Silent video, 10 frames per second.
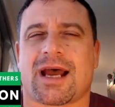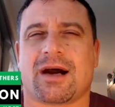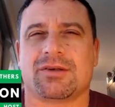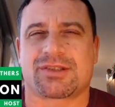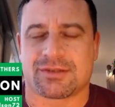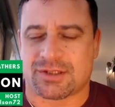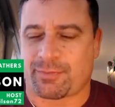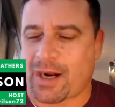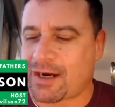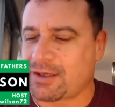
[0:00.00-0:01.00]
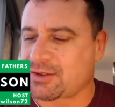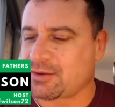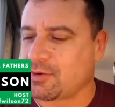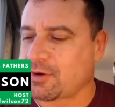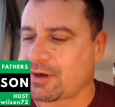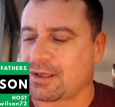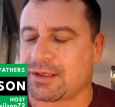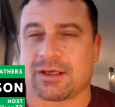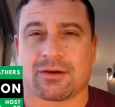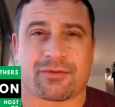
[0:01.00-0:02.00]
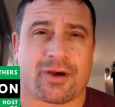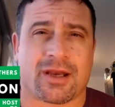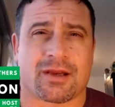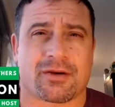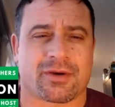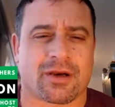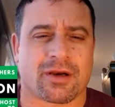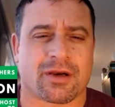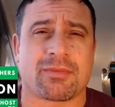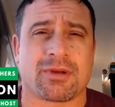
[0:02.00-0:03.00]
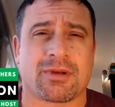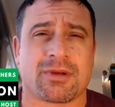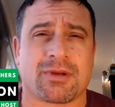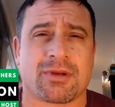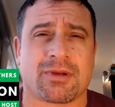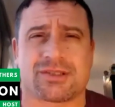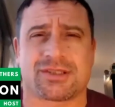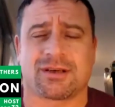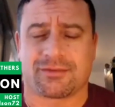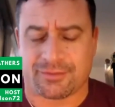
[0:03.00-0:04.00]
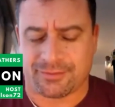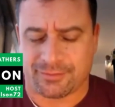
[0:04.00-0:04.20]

how it's inspired you or in your fighting career, and maybe to be a father yourself.